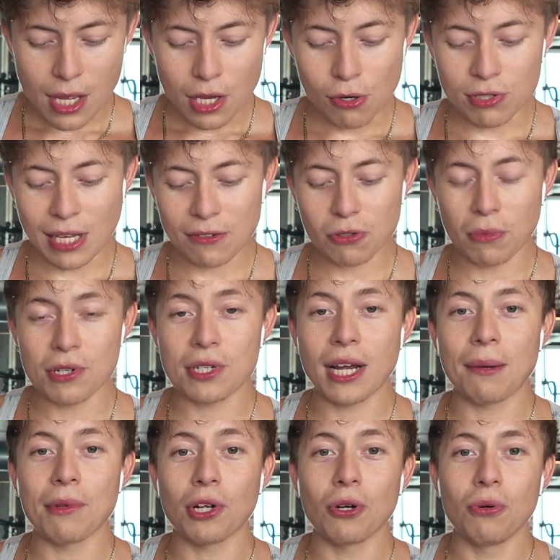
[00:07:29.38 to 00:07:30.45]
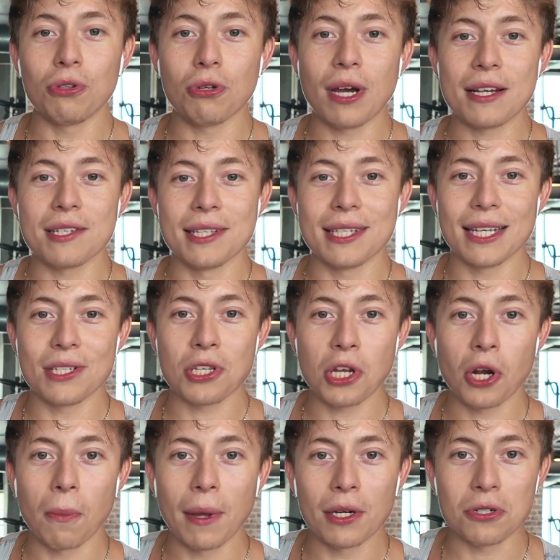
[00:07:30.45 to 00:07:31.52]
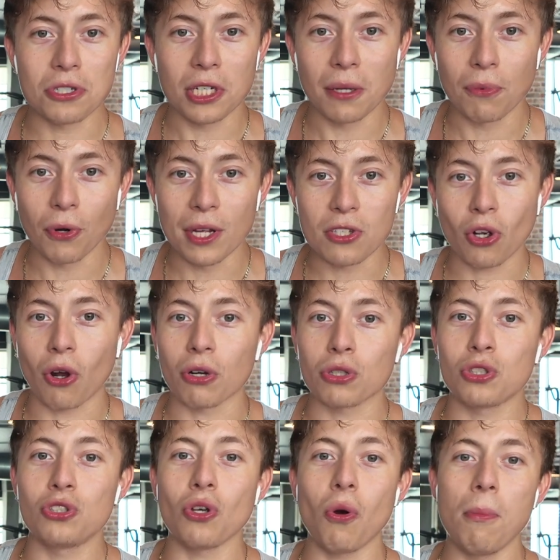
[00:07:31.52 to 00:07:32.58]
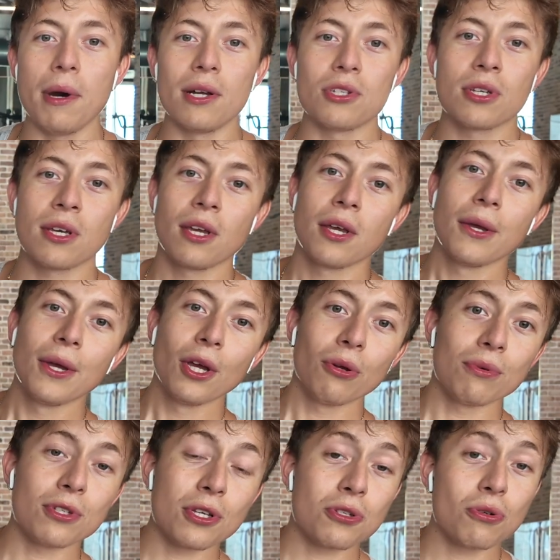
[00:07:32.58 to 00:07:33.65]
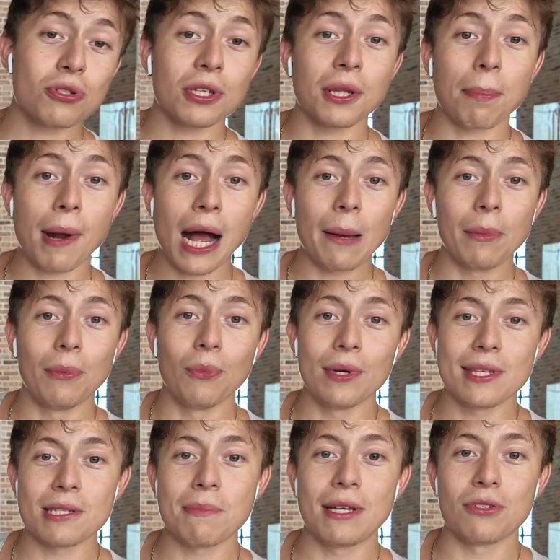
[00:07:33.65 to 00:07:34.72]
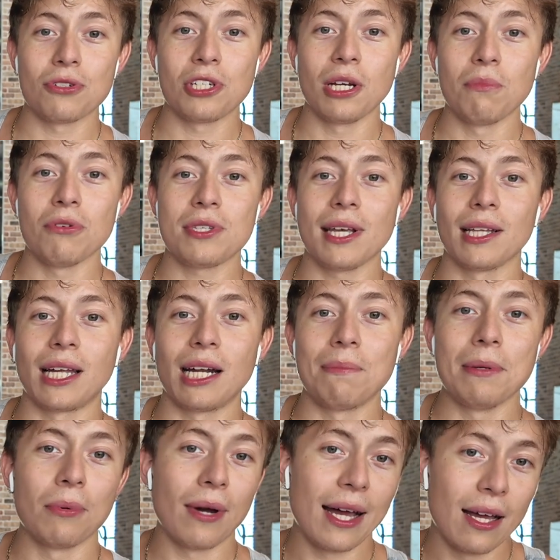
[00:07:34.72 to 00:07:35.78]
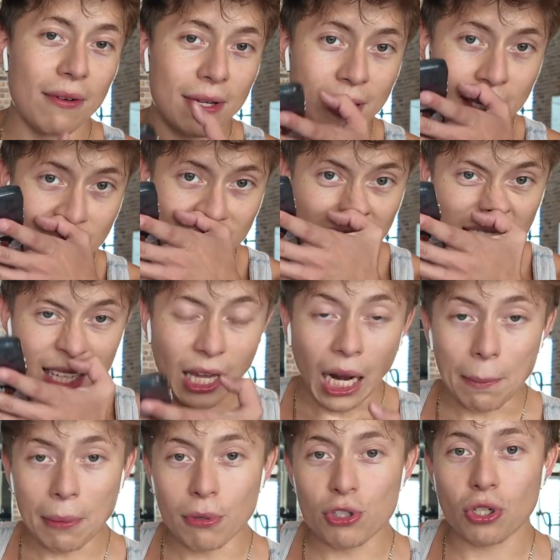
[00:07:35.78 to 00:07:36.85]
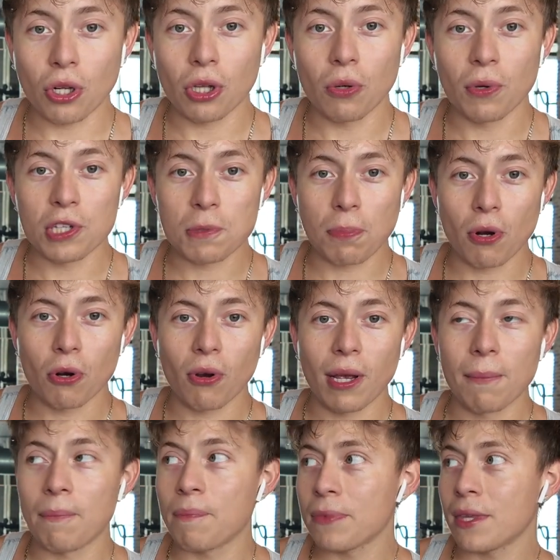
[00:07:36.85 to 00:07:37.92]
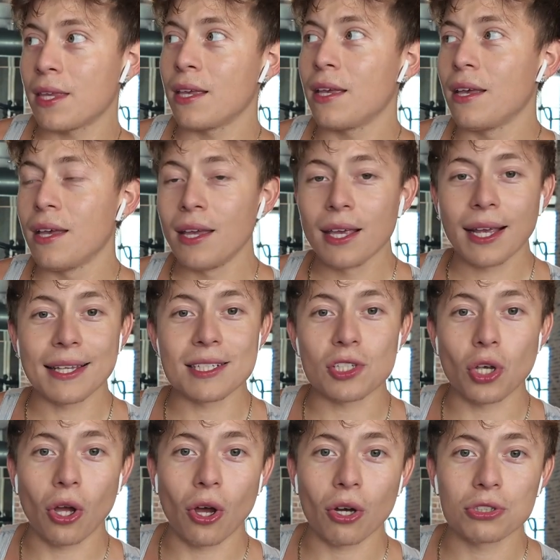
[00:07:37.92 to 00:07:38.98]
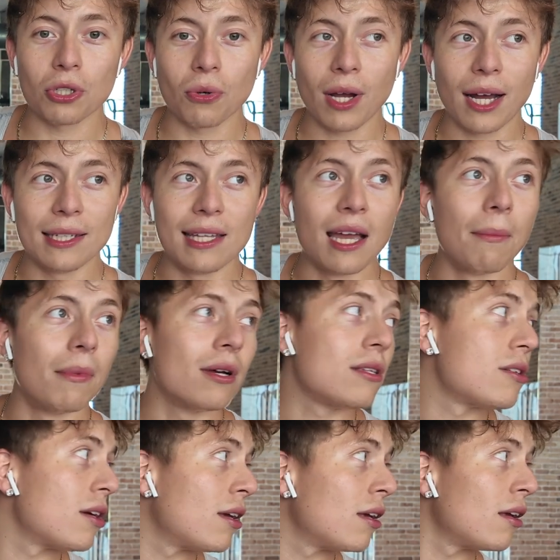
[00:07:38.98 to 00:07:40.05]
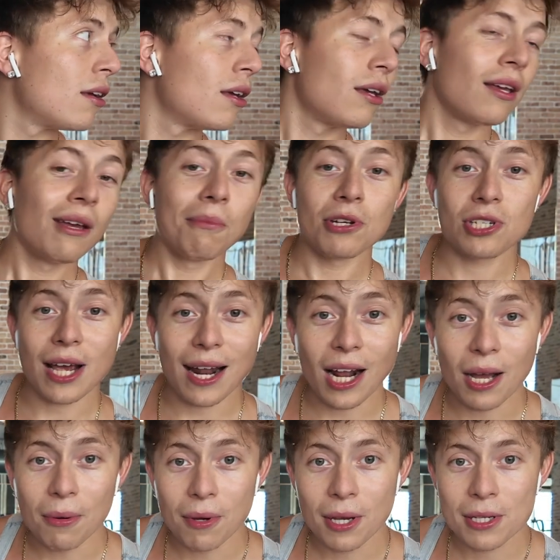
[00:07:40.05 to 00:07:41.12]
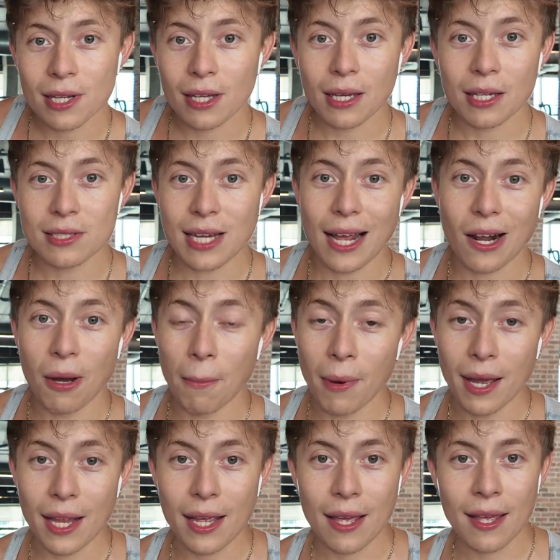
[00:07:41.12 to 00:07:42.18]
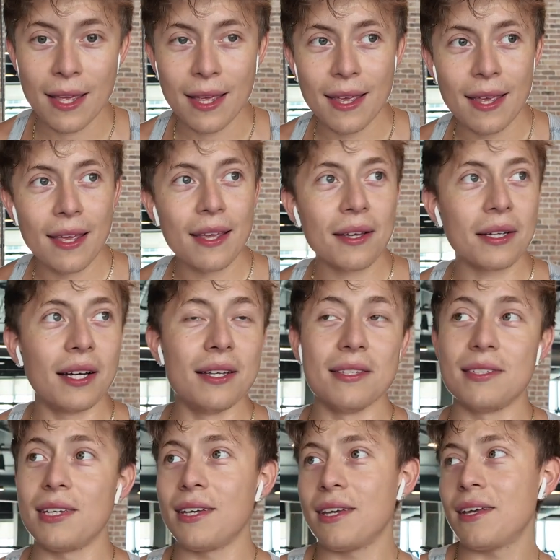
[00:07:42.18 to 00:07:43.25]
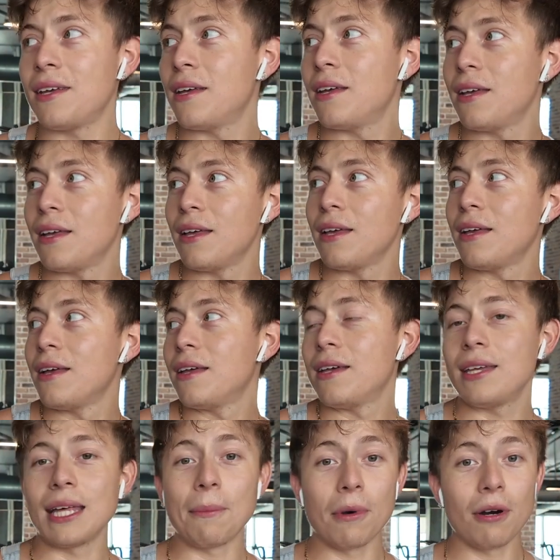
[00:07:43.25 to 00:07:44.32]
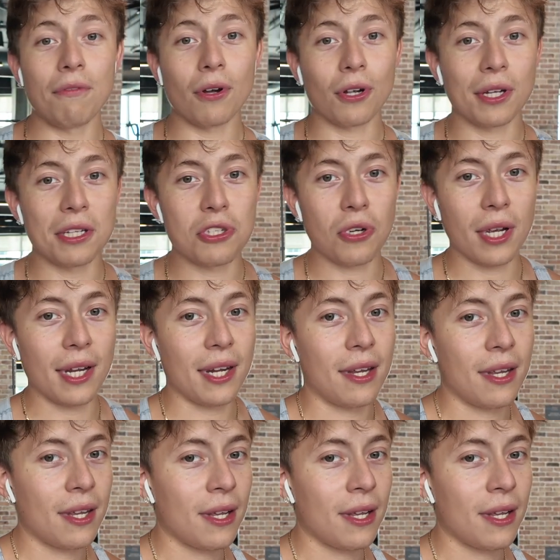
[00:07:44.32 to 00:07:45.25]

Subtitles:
You save so much time to go into ICT's, mentorship, where he talks so much, which is usually the problem with his mentorship. You see a lot of people struggling with his program because he talks so goddamn much. But shout out Mike, because that motherfucker can trade.